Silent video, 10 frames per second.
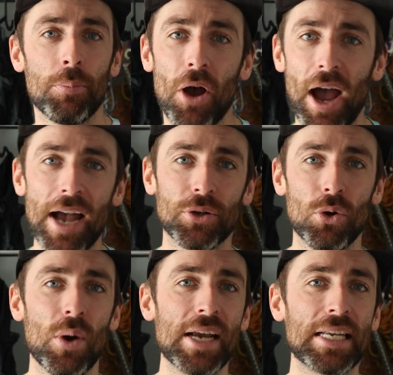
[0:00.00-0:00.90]
But as
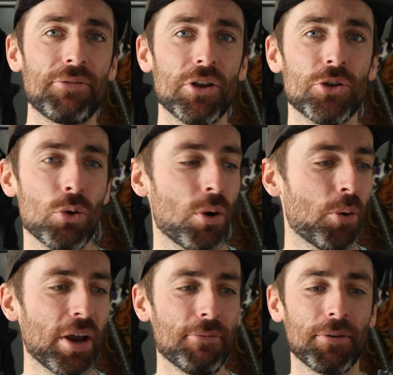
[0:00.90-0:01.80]
always, if you do want
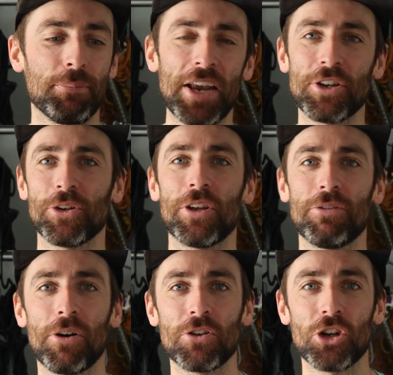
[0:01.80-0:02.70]
more information on the
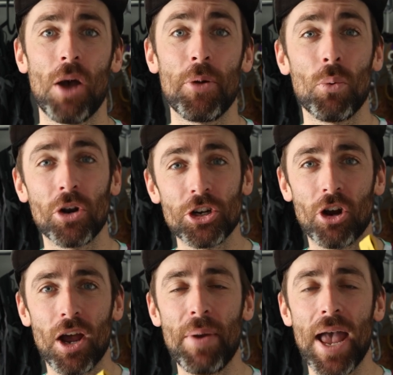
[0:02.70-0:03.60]
Evolv Shaman or want to
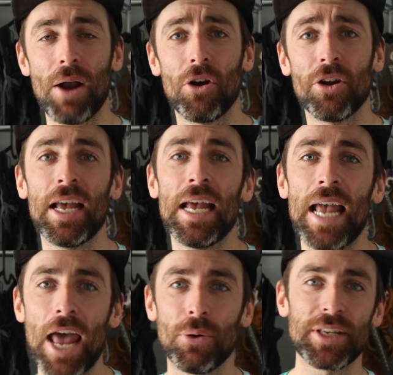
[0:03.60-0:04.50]
try a pair on,
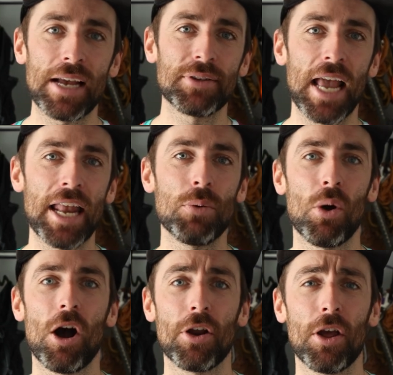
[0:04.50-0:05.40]
head on down to any
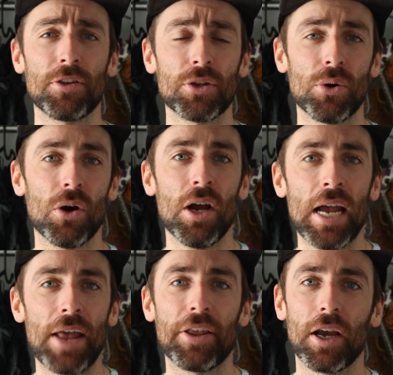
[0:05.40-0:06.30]
Wild Earth store
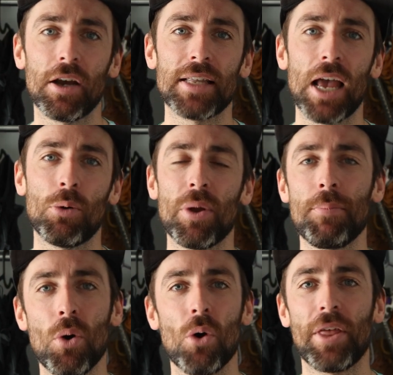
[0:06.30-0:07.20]
and the guys there will be
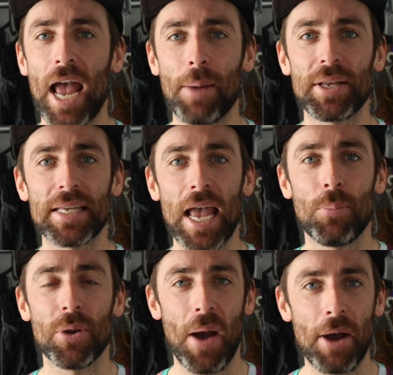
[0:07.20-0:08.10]
more than happy to
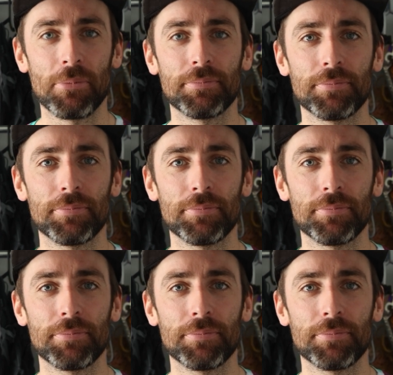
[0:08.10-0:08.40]
help you out.